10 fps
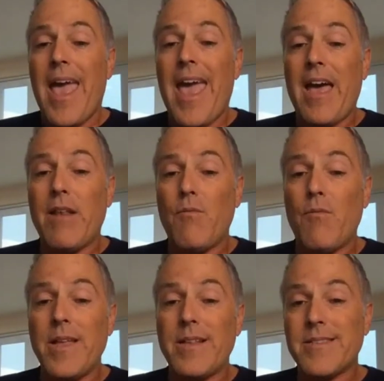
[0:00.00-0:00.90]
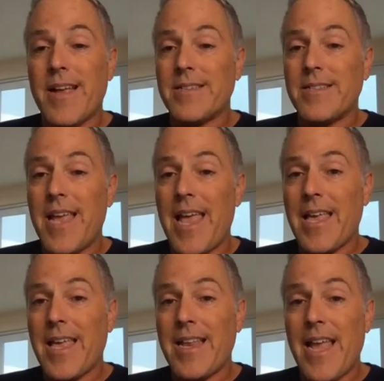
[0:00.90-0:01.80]
And we decided to
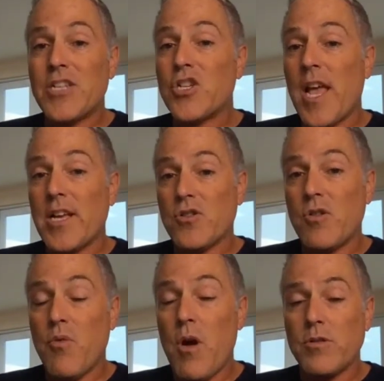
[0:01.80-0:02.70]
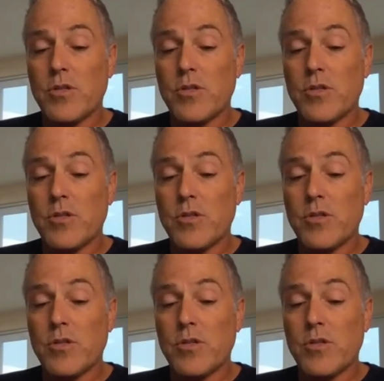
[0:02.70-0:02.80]
take an educational approach.